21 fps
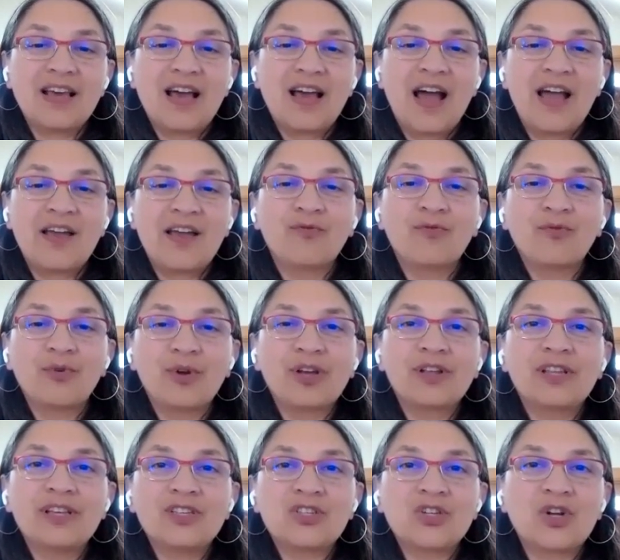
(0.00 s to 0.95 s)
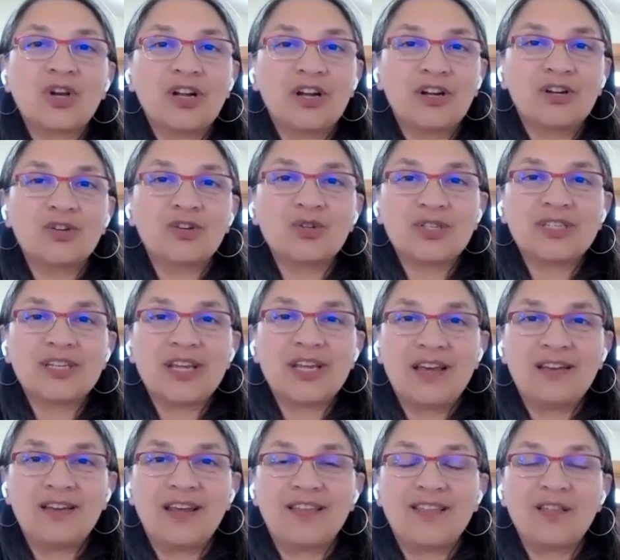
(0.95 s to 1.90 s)
I really started
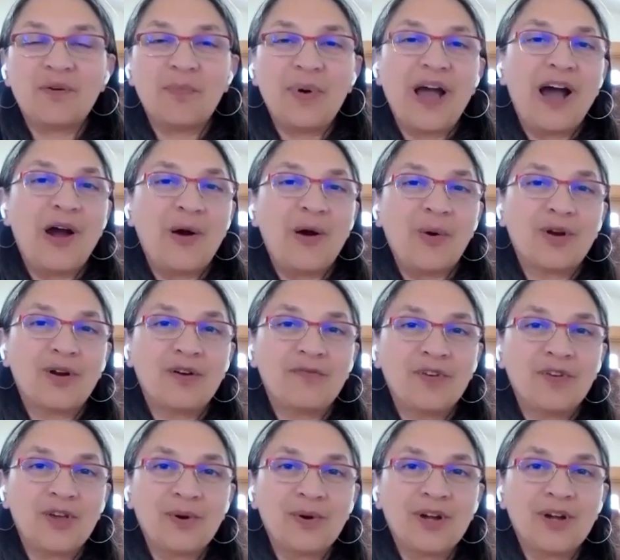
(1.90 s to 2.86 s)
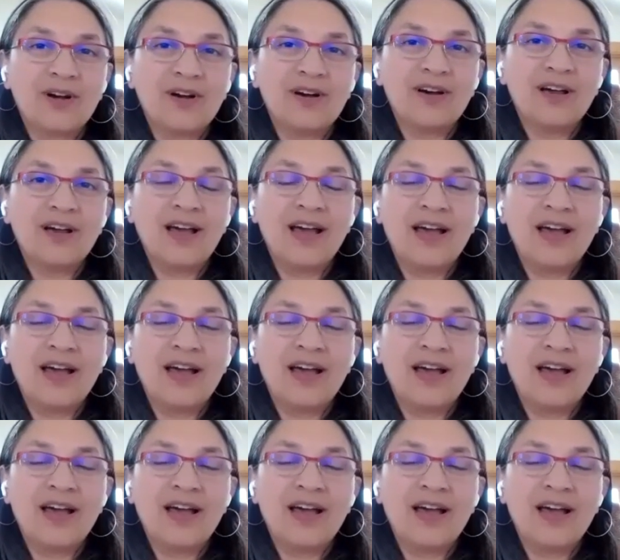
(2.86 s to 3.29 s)
understanding the power of yoga,